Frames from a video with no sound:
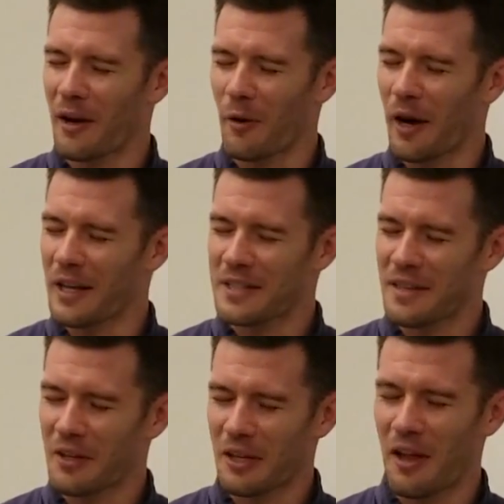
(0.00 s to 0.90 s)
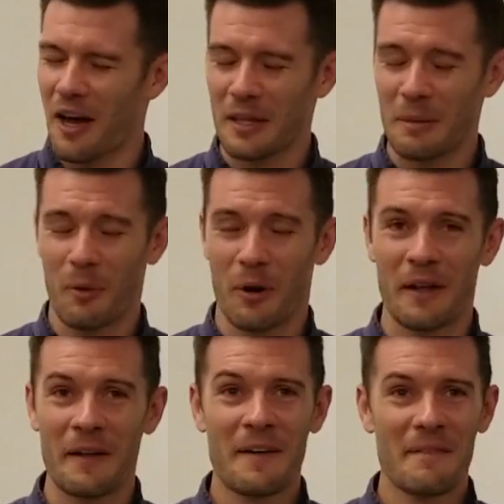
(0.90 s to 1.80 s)
It's like half my people are gonna
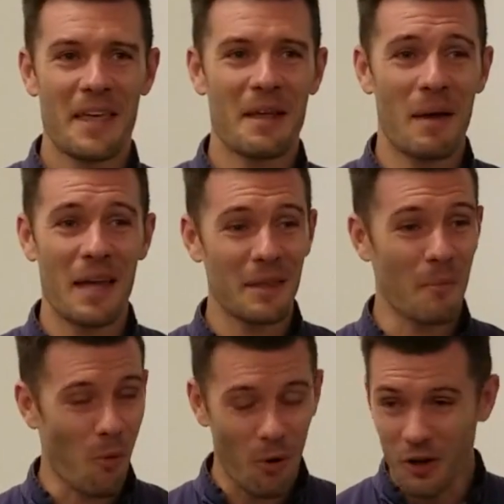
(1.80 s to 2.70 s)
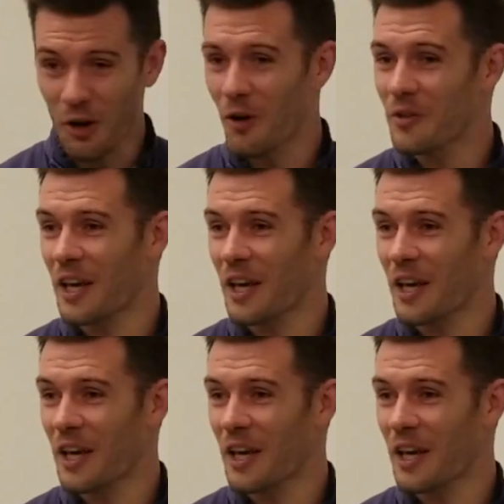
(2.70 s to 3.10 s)
quit if I put them through that.